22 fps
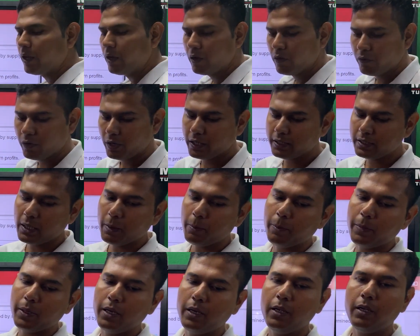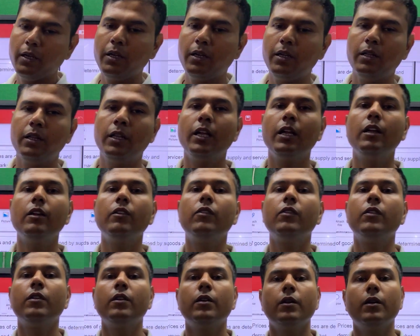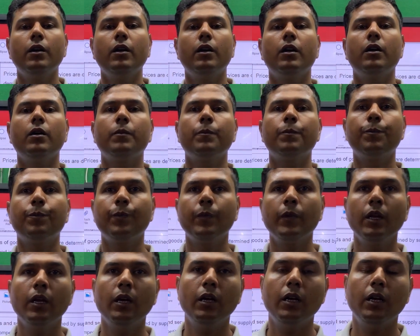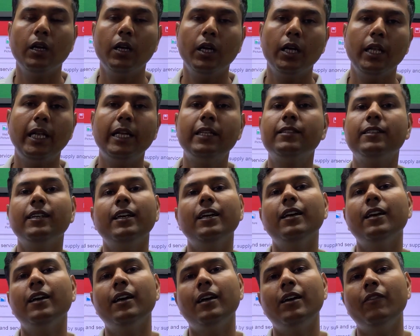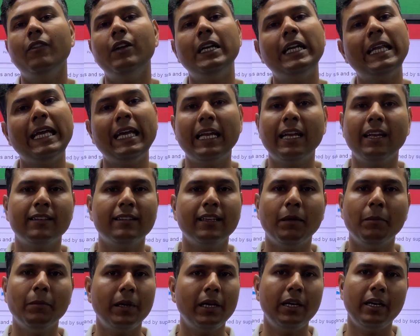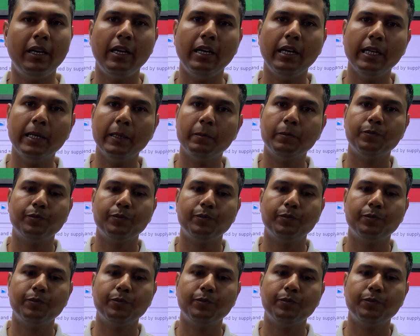For example, there is, let's say, we'll take an example in India.